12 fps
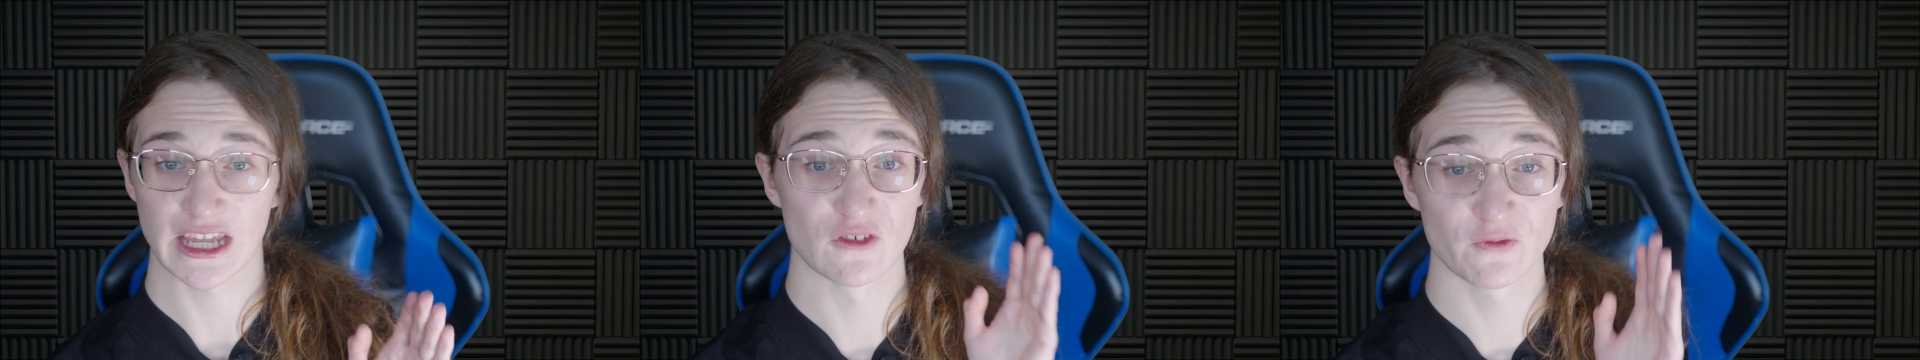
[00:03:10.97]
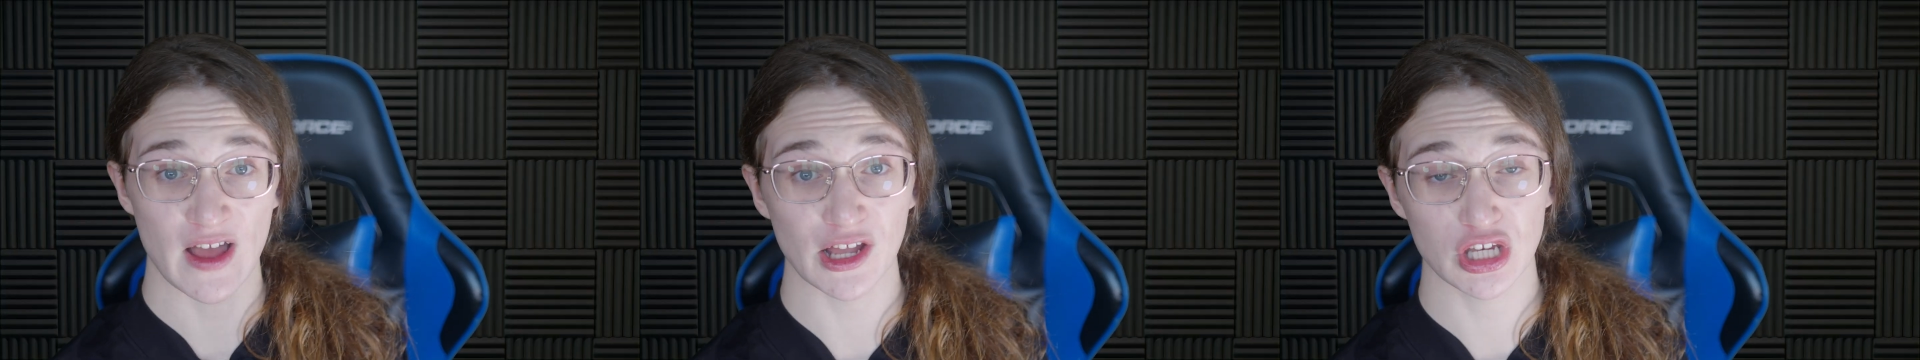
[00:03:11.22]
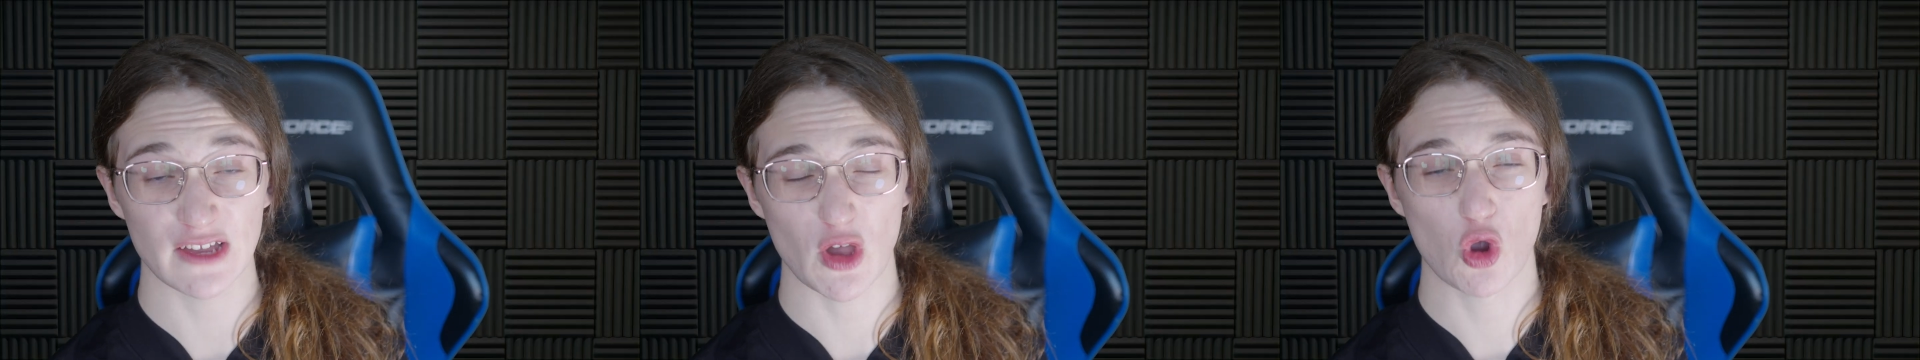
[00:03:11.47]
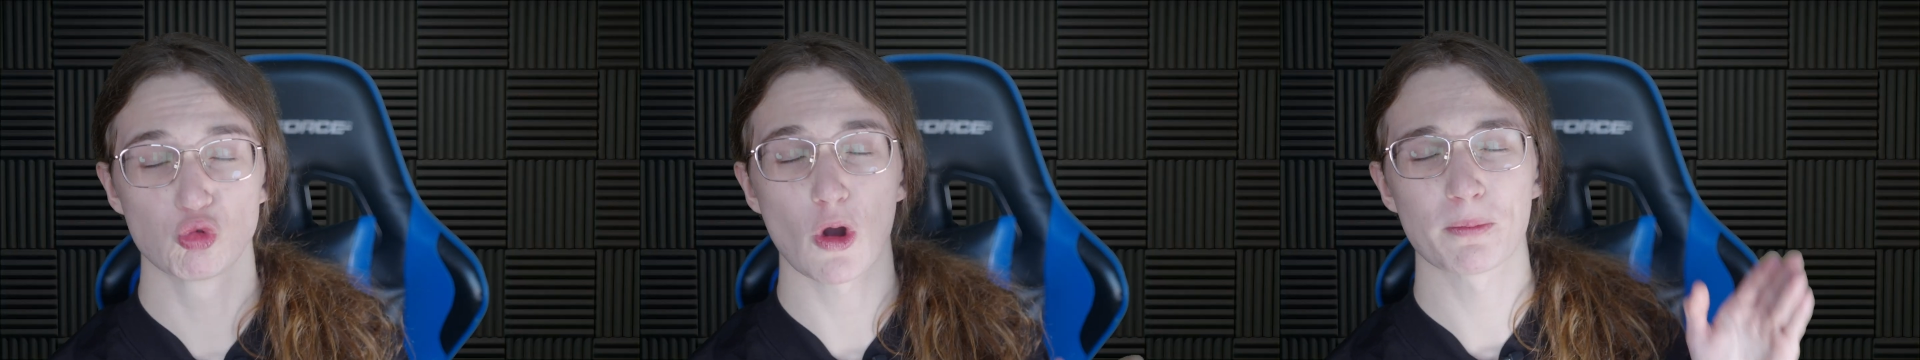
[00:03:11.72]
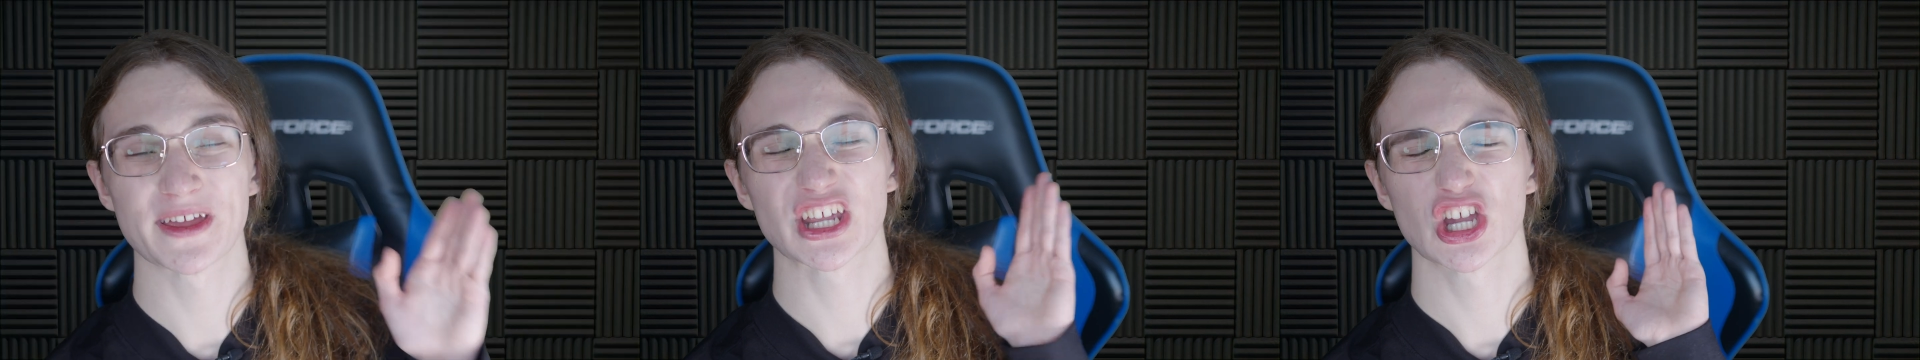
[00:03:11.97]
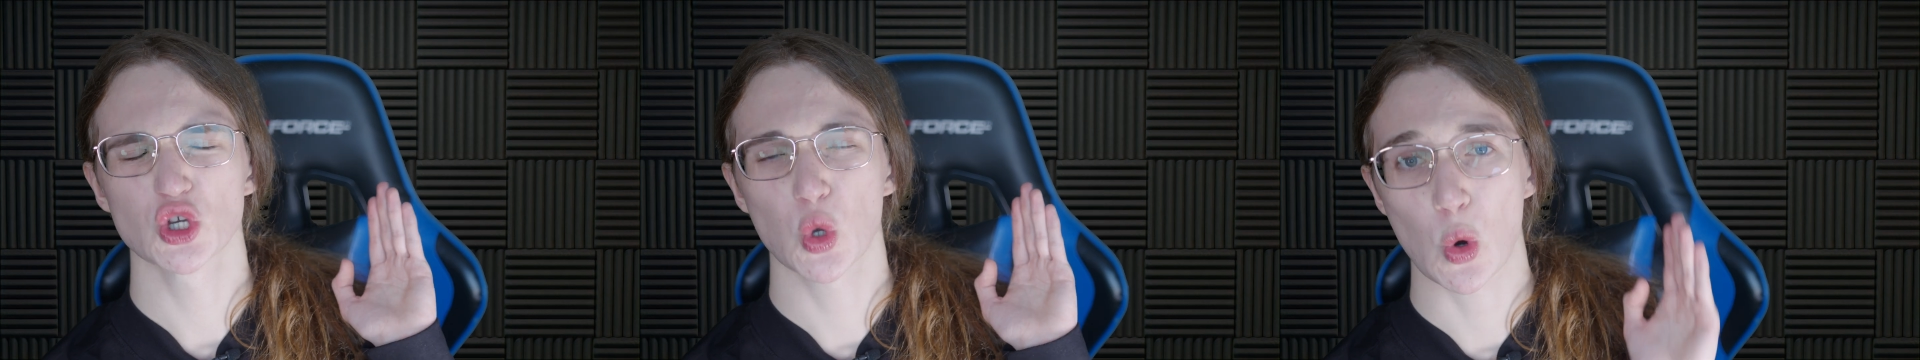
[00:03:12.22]
In fact, you have a whopping
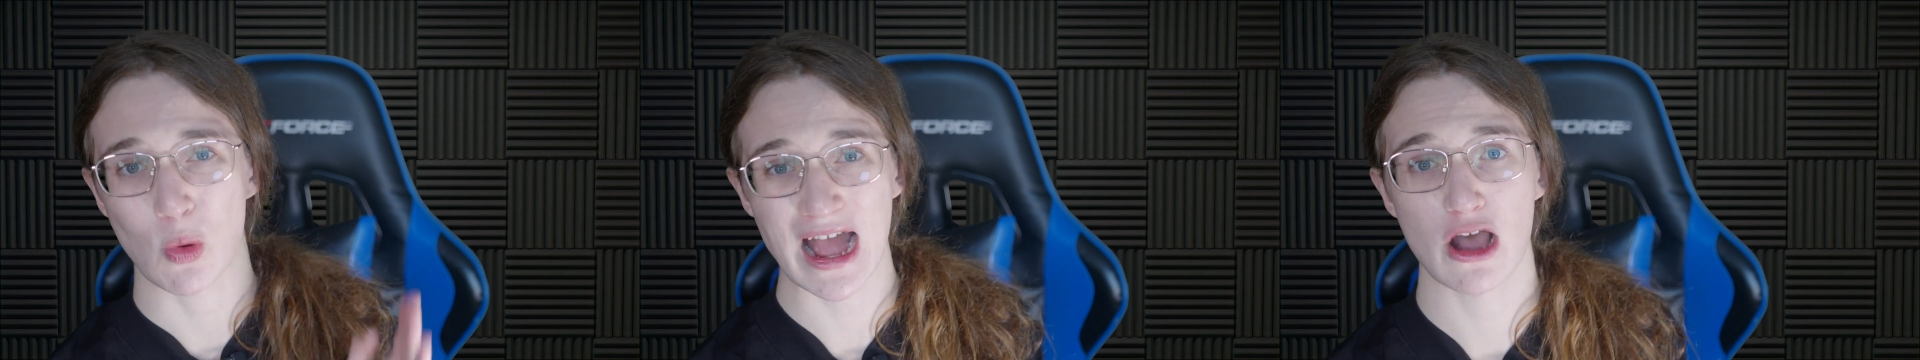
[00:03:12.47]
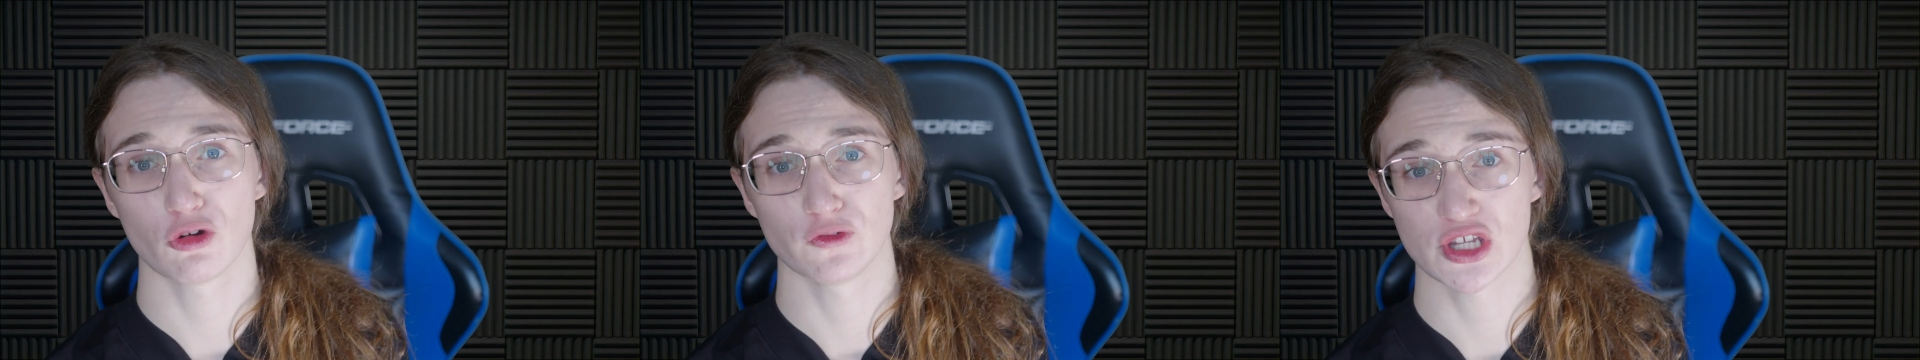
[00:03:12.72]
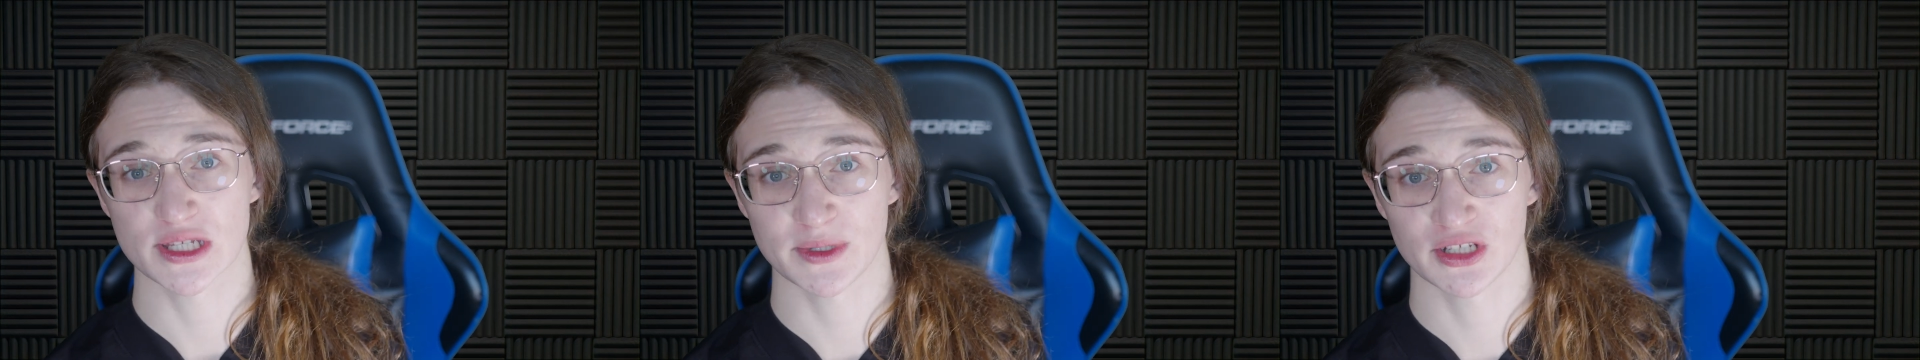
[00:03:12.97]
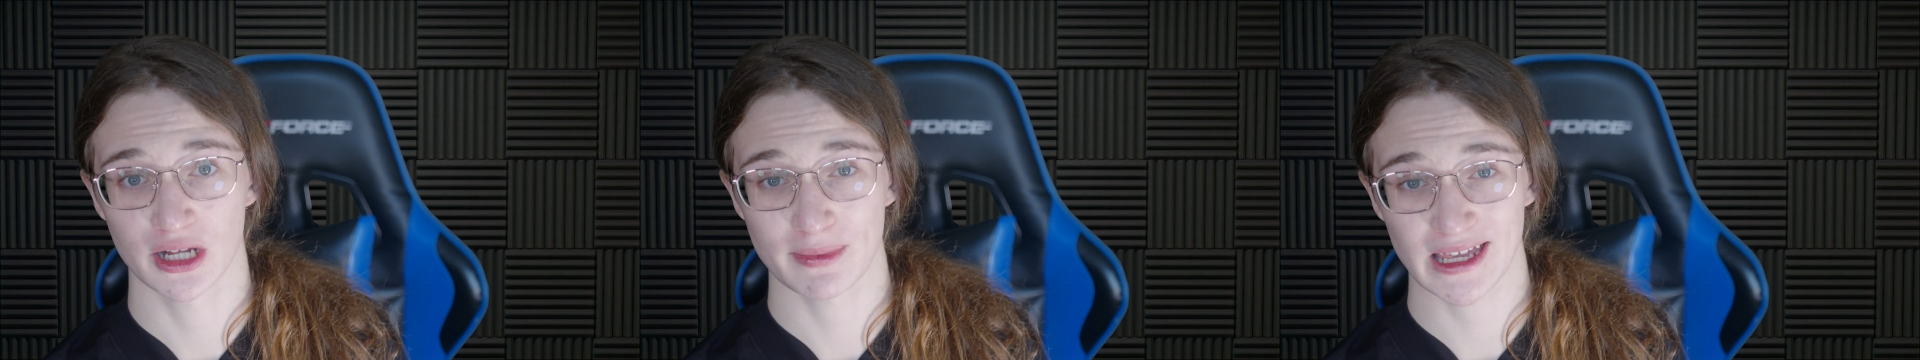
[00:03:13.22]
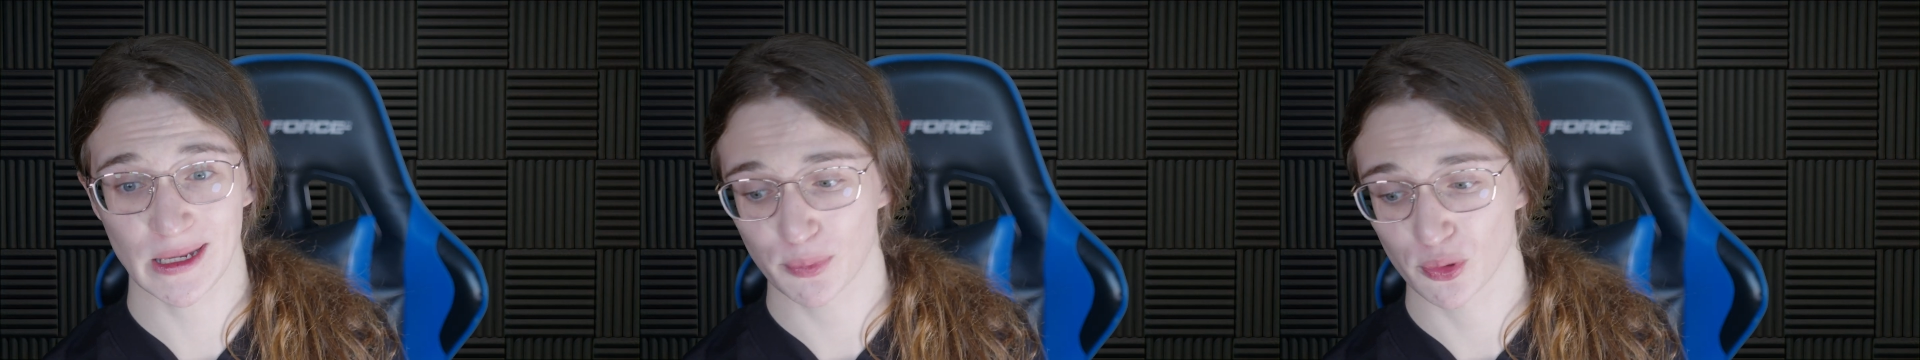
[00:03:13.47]
12 USB type A